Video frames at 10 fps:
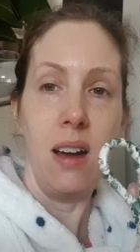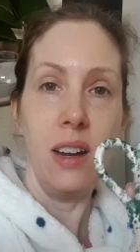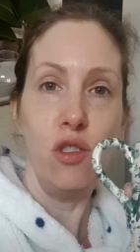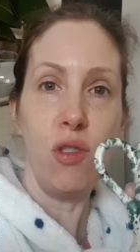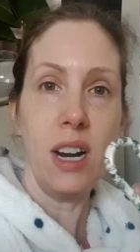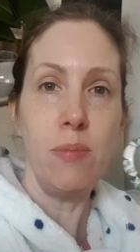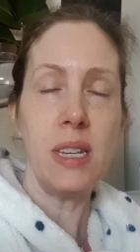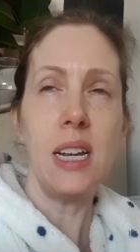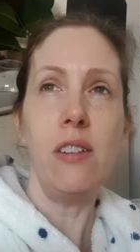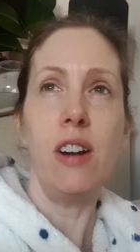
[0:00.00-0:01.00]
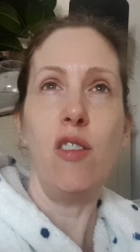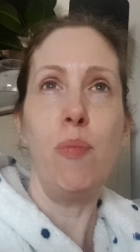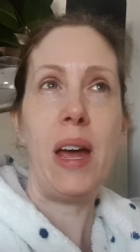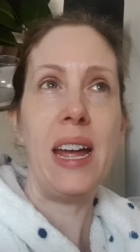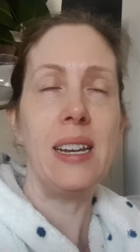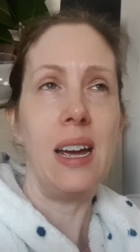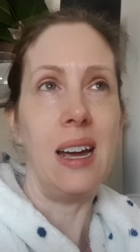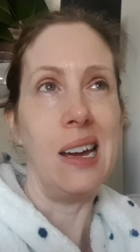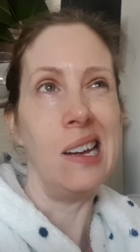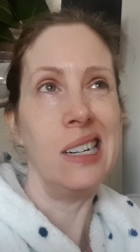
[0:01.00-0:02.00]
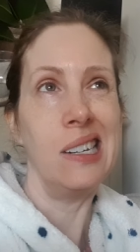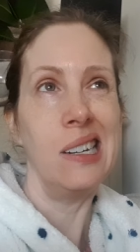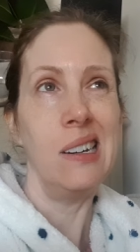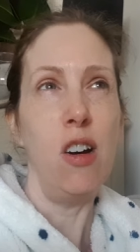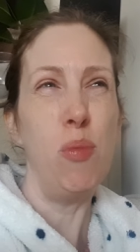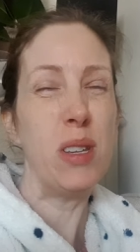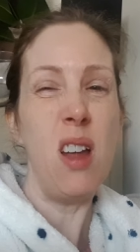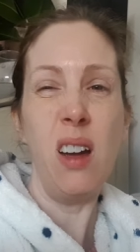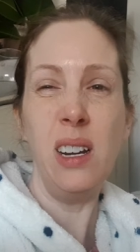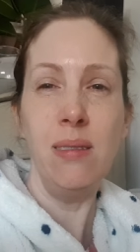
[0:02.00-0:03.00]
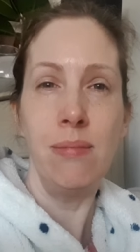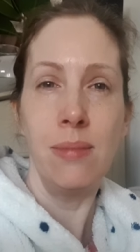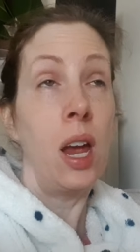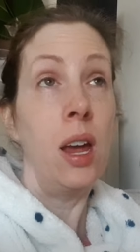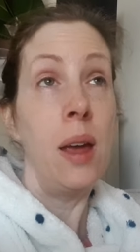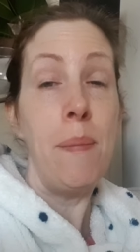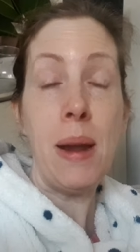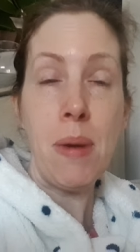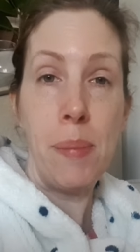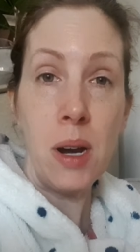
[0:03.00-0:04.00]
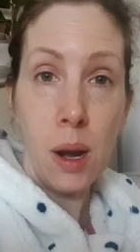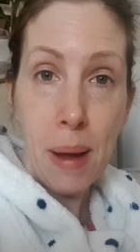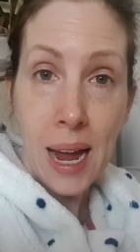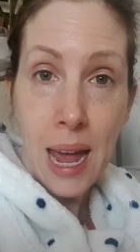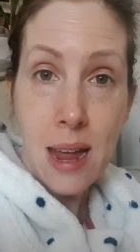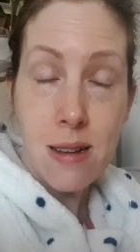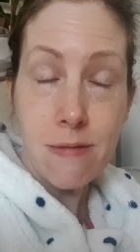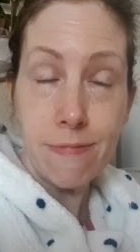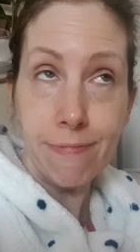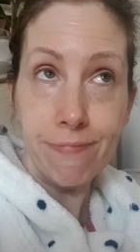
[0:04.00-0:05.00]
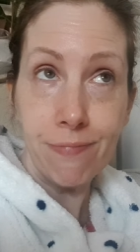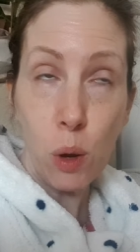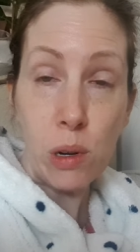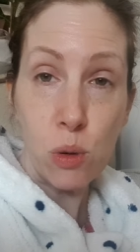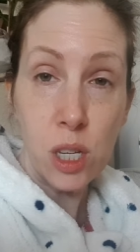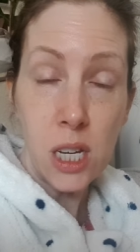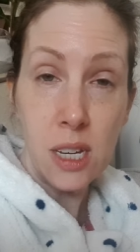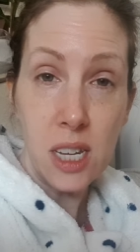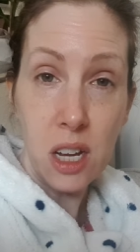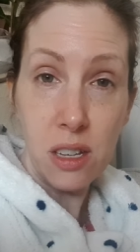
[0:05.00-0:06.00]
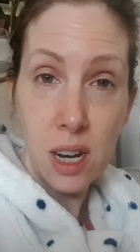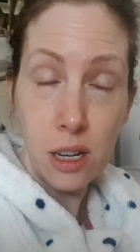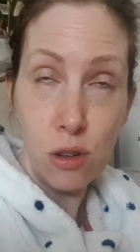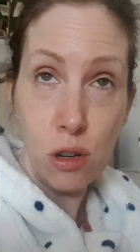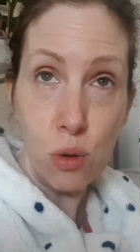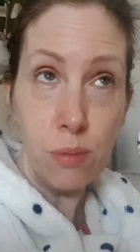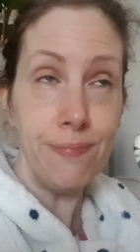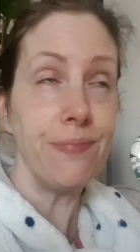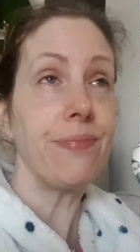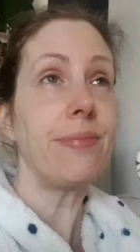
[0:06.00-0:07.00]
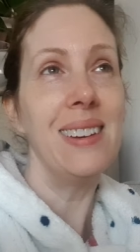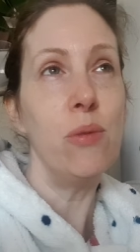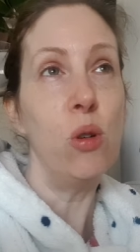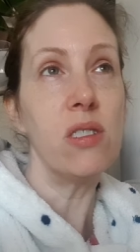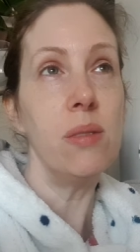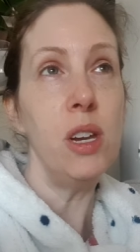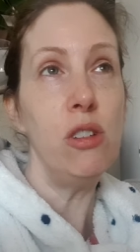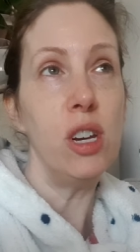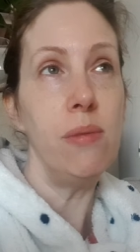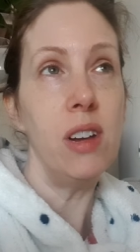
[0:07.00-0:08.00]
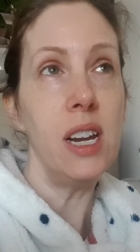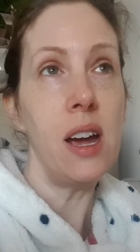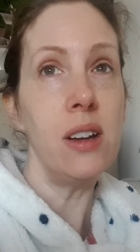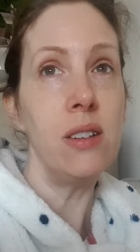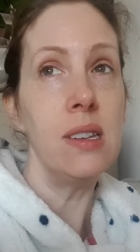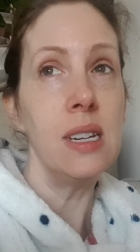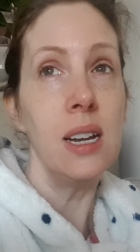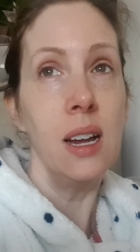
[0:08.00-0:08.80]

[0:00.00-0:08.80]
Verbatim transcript: I dragged myself out of bed at half past nine, made my banana pancake, which was a disaster as usual. Watched some YouTube videos.